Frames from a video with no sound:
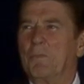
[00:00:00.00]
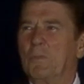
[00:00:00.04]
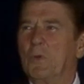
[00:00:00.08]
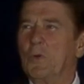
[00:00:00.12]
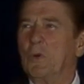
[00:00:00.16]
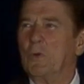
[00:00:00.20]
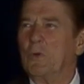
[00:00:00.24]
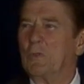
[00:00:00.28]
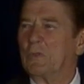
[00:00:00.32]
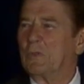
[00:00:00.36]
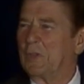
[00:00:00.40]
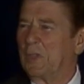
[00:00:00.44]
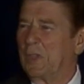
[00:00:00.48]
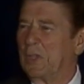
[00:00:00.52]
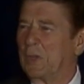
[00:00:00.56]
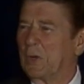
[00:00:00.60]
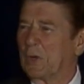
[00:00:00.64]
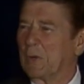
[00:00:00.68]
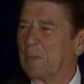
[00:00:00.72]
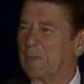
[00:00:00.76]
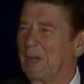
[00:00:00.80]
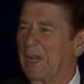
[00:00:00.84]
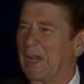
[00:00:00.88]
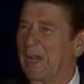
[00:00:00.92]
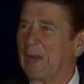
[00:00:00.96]
move to the
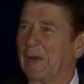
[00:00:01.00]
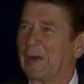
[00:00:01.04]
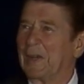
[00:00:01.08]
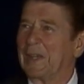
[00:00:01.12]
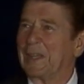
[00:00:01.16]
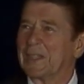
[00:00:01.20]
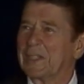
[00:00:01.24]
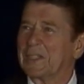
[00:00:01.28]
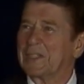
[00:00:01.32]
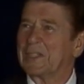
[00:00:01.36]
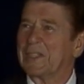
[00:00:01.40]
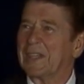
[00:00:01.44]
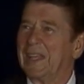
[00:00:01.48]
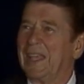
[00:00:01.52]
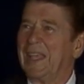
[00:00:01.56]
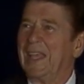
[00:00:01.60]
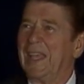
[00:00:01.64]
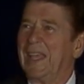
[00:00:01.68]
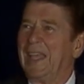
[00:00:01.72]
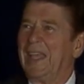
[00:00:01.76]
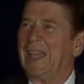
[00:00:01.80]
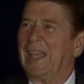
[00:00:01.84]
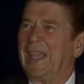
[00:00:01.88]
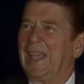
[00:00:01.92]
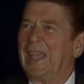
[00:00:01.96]
urban areas.
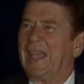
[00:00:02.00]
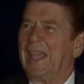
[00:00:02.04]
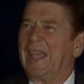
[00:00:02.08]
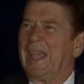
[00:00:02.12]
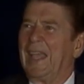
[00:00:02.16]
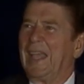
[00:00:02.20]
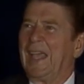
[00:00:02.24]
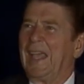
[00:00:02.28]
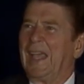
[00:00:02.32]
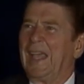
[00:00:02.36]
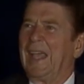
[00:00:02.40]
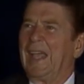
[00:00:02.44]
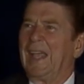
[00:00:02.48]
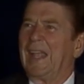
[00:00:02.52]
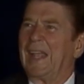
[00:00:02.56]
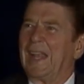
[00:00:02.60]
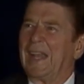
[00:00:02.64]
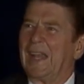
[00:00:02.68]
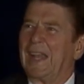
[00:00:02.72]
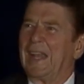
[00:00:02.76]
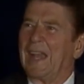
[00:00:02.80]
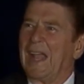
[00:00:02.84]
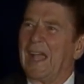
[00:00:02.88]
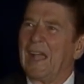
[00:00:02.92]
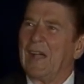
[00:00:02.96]

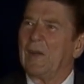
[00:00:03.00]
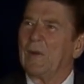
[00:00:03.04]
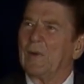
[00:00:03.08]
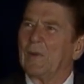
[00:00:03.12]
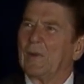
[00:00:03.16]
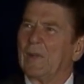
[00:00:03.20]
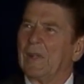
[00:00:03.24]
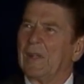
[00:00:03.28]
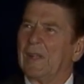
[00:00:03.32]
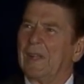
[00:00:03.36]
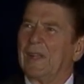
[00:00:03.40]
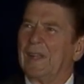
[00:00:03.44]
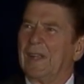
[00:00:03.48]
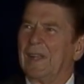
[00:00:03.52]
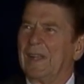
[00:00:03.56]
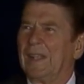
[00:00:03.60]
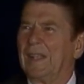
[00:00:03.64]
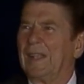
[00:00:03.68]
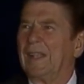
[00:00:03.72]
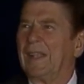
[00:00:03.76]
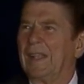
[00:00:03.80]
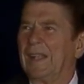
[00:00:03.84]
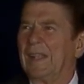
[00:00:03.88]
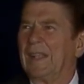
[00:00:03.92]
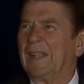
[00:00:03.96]
Now,
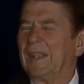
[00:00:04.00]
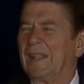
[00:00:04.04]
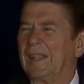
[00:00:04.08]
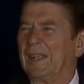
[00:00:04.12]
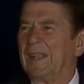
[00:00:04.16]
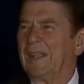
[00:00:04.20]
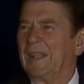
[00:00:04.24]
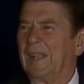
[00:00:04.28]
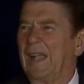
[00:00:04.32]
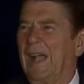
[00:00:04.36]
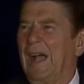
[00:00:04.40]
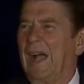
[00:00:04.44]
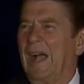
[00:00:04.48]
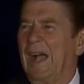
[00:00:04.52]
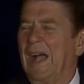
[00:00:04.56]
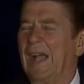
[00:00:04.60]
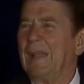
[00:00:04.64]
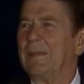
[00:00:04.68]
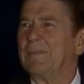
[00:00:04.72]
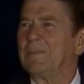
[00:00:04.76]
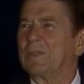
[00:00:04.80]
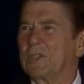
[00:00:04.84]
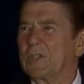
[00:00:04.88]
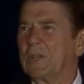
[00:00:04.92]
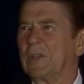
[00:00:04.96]

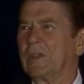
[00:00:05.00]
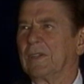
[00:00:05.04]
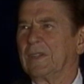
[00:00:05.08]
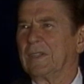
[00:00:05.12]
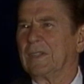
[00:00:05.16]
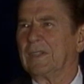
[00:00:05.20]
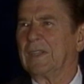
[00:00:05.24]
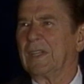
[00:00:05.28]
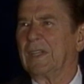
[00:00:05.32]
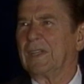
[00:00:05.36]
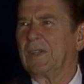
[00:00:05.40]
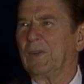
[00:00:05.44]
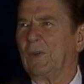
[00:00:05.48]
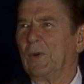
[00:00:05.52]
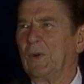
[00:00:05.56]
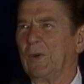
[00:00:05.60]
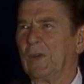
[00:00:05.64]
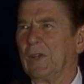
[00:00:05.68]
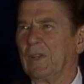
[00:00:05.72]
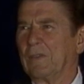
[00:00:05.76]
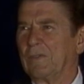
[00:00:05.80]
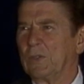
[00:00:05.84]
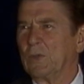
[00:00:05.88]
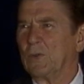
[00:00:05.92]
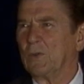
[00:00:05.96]
I'm certain that
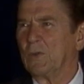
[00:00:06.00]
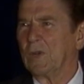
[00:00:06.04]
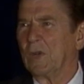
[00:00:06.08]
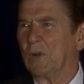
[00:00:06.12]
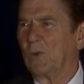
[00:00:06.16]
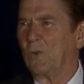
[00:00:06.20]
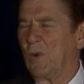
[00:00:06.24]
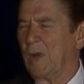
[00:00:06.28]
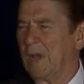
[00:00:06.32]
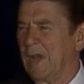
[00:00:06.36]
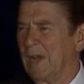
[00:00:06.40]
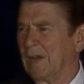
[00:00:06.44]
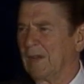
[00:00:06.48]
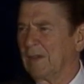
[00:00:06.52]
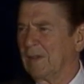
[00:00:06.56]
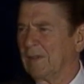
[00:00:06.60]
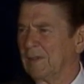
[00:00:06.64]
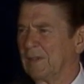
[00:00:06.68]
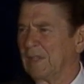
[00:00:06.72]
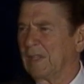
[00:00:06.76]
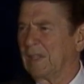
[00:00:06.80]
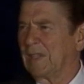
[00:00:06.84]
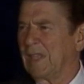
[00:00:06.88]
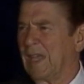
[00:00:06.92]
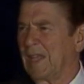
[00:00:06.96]
all of you are
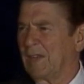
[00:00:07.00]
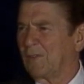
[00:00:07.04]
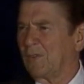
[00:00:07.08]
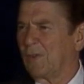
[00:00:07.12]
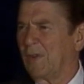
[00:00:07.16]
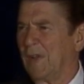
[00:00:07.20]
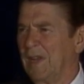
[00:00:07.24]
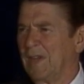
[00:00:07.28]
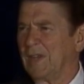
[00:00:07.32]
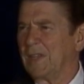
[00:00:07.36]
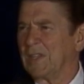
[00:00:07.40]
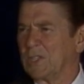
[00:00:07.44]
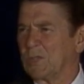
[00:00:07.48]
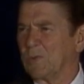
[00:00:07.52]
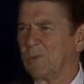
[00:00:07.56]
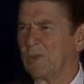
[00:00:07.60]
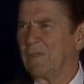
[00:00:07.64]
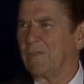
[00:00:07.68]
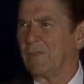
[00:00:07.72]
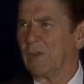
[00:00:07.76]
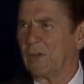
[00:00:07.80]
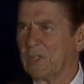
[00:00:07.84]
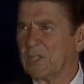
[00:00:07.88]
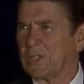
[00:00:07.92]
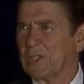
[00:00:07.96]
aware that that trend has
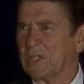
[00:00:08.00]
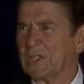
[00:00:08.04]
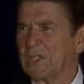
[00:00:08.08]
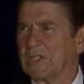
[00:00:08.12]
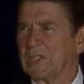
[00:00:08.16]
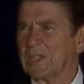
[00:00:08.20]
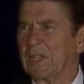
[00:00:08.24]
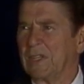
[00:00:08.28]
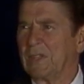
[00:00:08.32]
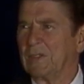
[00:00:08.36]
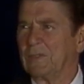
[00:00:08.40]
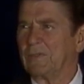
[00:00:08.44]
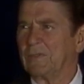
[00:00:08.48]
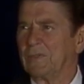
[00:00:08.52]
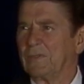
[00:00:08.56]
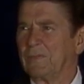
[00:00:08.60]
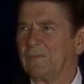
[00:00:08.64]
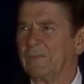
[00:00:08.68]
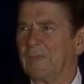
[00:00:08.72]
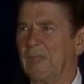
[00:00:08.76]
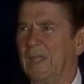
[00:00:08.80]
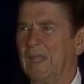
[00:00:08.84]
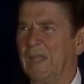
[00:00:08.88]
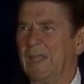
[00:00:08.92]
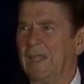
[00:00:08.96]
reversed itself.
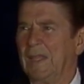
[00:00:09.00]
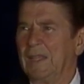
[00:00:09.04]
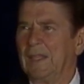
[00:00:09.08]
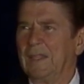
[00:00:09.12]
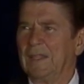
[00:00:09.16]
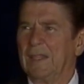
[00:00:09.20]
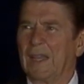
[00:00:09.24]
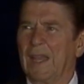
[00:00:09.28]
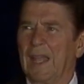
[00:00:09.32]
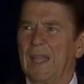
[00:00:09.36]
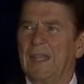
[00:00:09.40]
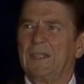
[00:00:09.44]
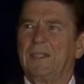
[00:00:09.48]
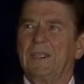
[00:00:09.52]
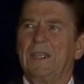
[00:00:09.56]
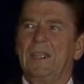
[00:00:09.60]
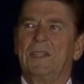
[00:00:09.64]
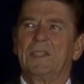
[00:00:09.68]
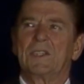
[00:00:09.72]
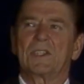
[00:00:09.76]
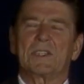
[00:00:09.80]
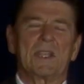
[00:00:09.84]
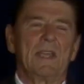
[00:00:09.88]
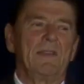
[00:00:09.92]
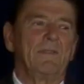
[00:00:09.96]
In the
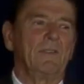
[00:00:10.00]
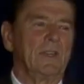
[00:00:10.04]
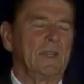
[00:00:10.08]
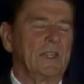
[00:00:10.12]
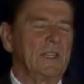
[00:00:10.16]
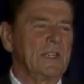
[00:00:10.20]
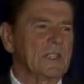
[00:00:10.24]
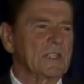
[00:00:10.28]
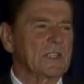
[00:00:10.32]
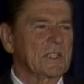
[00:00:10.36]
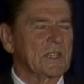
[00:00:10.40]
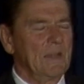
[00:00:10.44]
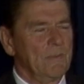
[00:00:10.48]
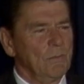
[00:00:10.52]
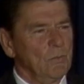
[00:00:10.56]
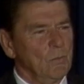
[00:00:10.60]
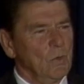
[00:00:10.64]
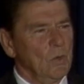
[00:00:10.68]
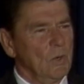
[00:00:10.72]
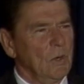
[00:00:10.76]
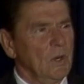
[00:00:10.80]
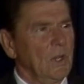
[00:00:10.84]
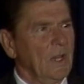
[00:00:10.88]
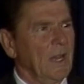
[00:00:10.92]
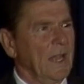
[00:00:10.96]
1970s, some
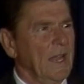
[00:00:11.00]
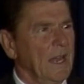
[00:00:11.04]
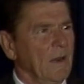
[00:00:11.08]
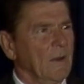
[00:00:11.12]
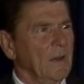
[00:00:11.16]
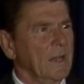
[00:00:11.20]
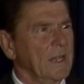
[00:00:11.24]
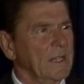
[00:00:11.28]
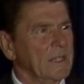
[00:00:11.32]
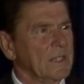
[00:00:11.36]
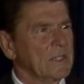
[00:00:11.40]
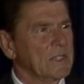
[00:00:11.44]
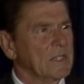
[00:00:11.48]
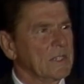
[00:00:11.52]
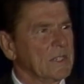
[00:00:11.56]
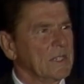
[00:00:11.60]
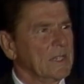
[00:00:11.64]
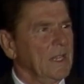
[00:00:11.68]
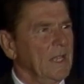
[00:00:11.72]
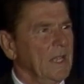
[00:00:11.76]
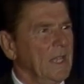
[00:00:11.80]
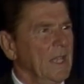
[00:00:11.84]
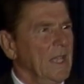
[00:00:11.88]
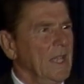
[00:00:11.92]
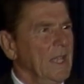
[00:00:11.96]
rural areas
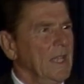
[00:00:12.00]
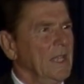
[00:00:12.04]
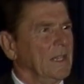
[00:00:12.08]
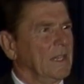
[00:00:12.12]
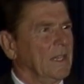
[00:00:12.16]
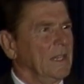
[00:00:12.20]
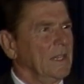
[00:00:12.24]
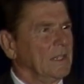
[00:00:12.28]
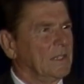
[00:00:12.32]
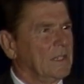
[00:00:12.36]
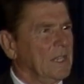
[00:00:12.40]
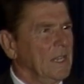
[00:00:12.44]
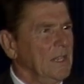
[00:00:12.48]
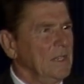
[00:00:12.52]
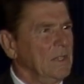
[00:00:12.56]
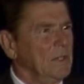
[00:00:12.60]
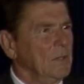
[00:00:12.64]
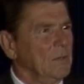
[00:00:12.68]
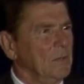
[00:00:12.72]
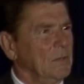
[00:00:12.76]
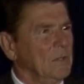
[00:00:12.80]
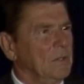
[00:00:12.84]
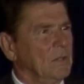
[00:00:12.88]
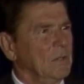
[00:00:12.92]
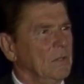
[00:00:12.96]

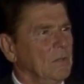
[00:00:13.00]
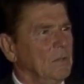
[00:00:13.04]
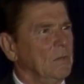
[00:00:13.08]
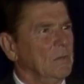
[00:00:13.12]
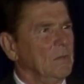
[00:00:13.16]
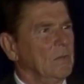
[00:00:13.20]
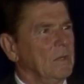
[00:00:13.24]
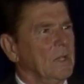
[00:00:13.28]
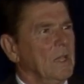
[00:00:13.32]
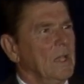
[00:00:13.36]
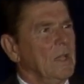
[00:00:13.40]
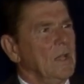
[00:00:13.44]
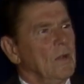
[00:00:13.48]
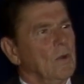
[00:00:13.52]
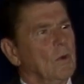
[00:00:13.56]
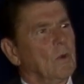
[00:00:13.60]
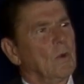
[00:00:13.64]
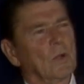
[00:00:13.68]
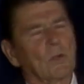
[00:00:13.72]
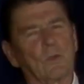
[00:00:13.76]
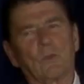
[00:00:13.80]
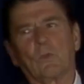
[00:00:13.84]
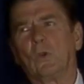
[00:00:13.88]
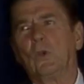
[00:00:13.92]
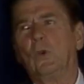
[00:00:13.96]
continued to
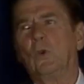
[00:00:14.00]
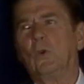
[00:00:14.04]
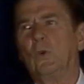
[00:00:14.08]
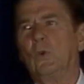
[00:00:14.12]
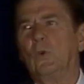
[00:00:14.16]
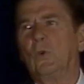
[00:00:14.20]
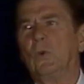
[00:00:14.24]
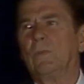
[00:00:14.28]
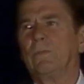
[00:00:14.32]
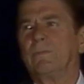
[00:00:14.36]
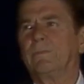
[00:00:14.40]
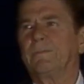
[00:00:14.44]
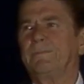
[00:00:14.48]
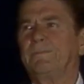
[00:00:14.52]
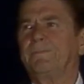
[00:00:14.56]
or grew